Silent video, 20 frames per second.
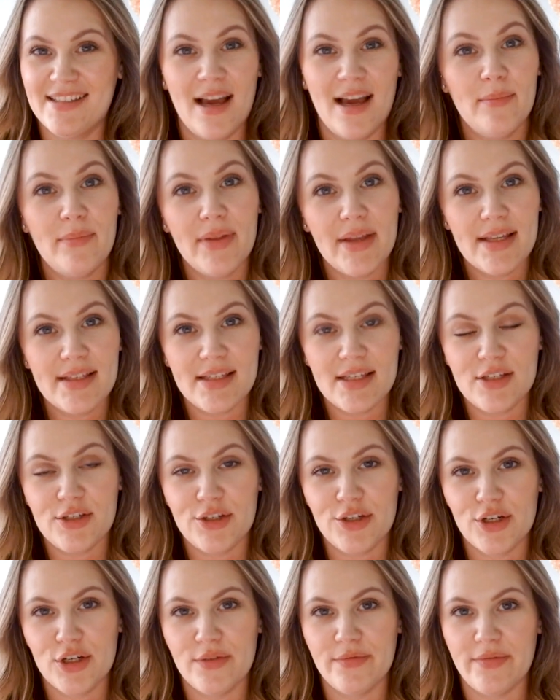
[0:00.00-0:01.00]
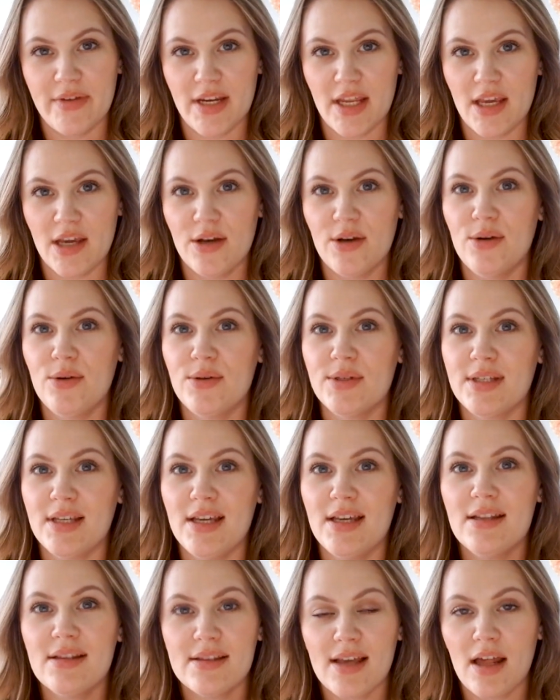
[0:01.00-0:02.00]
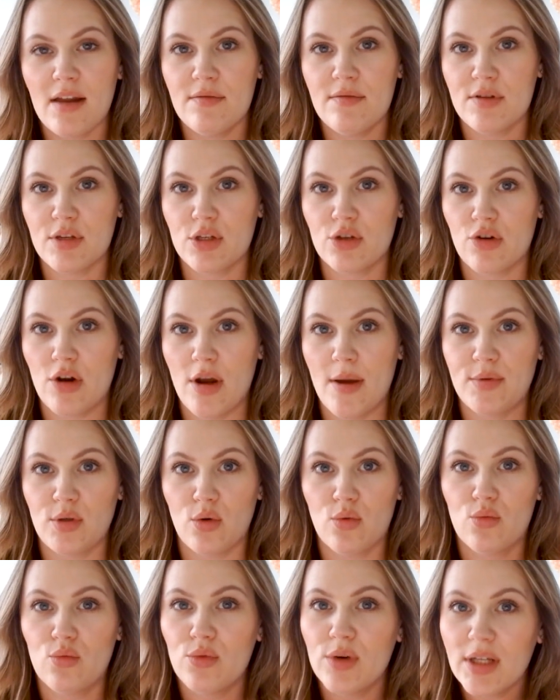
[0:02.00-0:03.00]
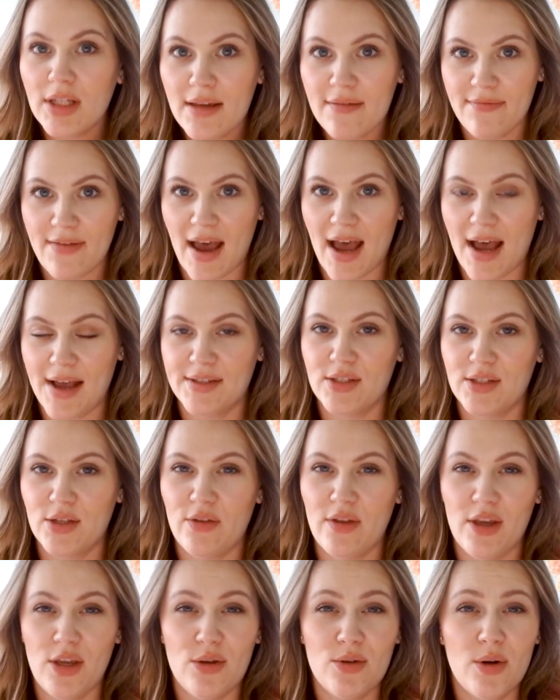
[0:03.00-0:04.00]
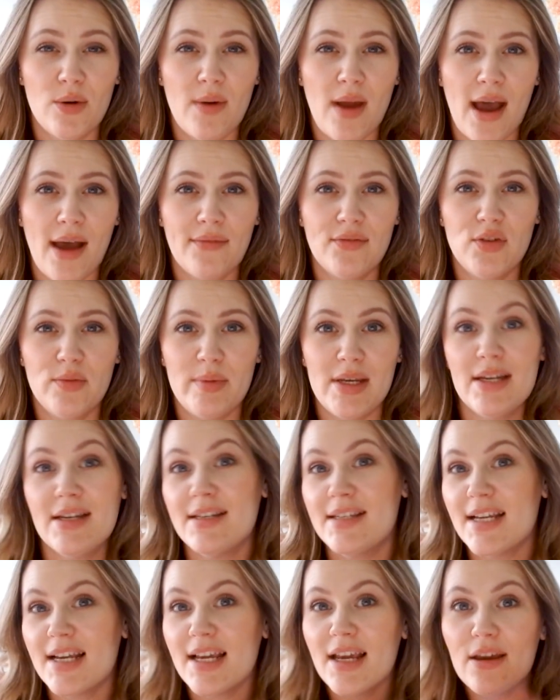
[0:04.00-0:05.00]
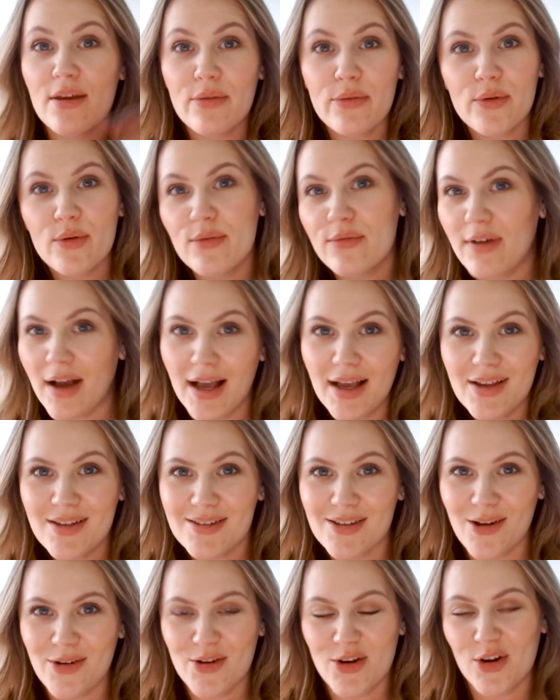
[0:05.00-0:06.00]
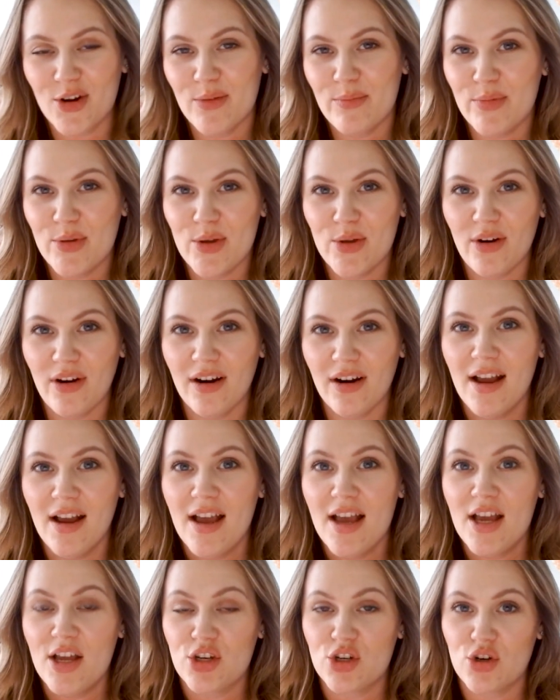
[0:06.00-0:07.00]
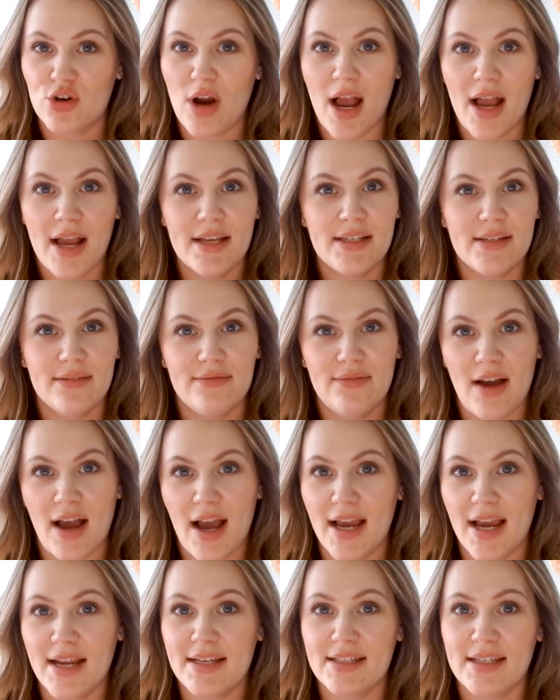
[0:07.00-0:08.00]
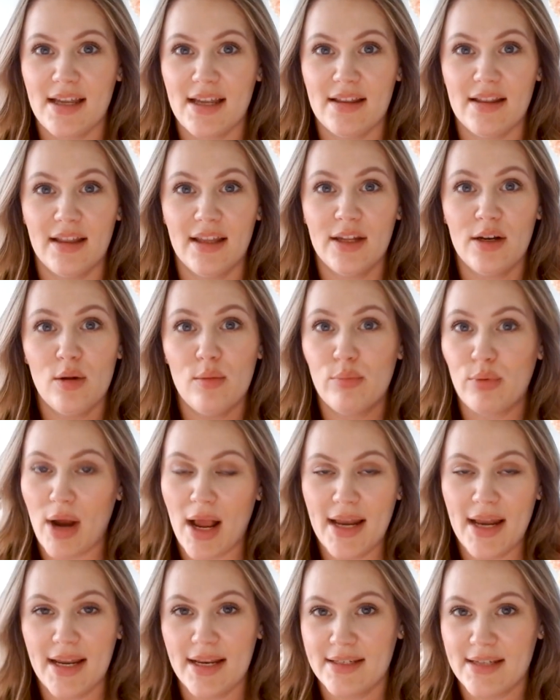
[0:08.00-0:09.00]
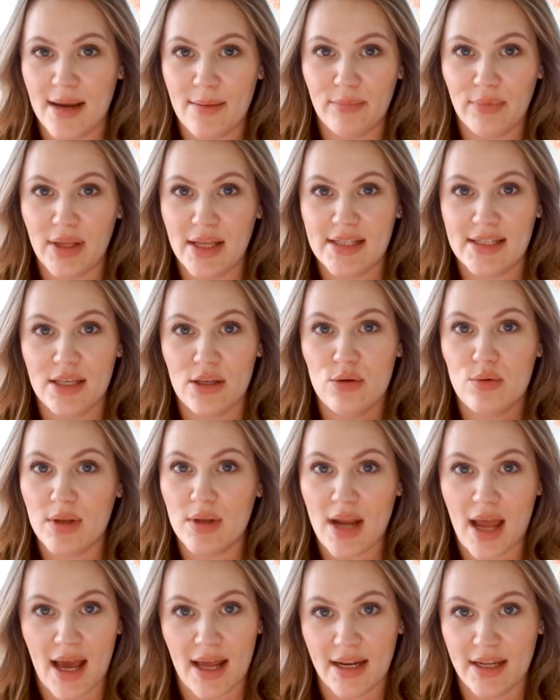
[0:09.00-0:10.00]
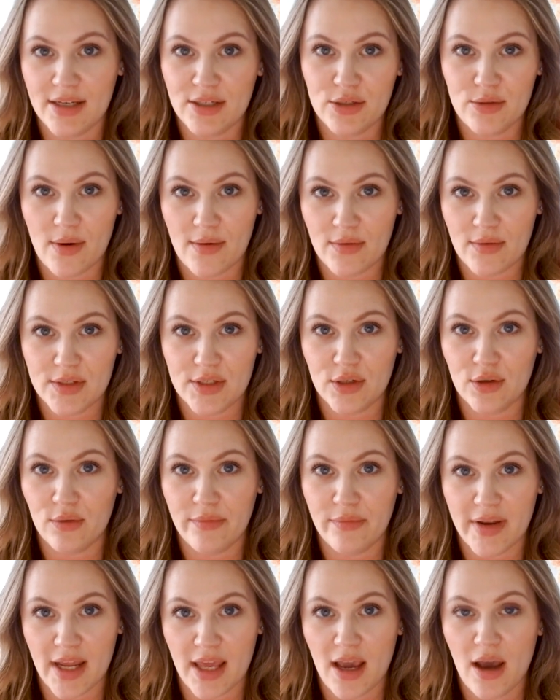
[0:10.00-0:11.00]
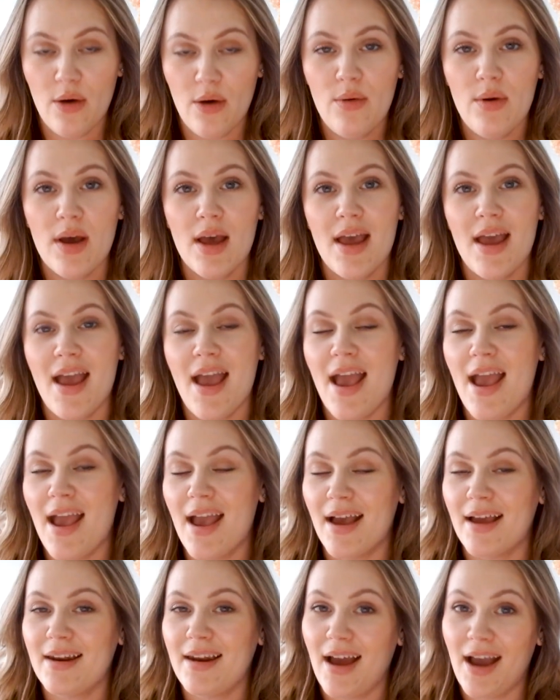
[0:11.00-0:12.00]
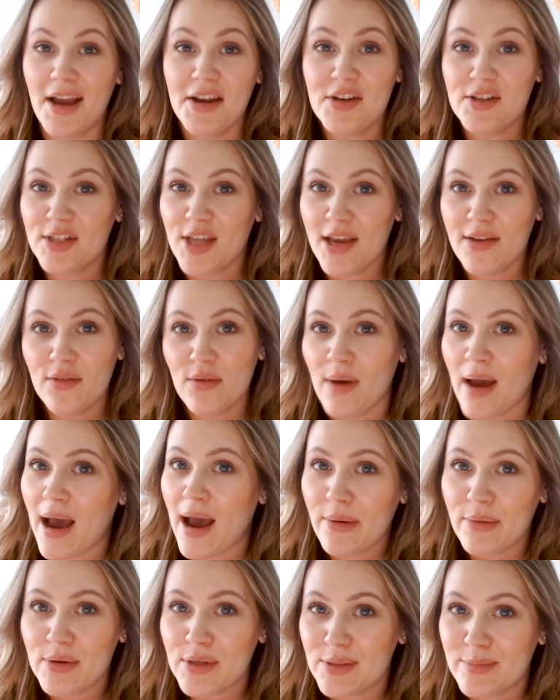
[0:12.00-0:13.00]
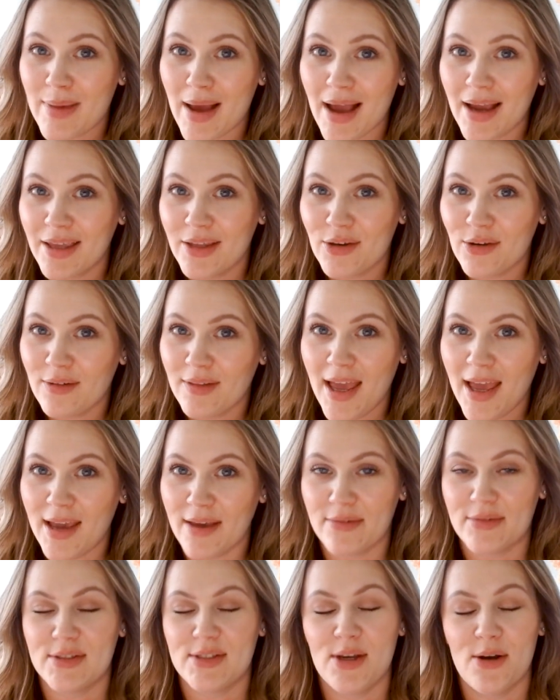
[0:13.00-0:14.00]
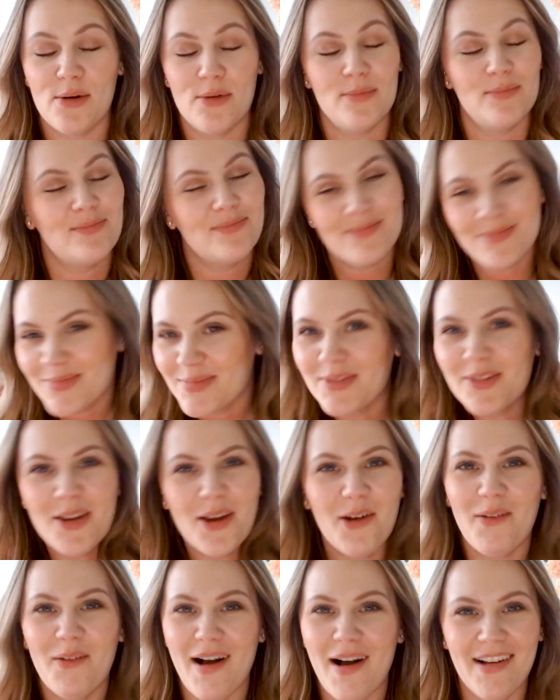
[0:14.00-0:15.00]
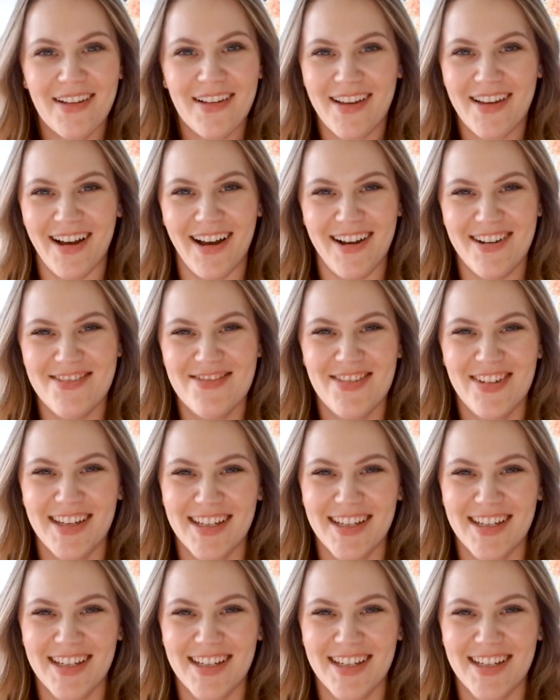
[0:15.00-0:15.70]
templates into your videos inside of Descript really fast so that you don't have to be digging through files on your computer, trying to find little branding templates that you can add into every single video. And I just gave you hours back in your life. So you're welcome.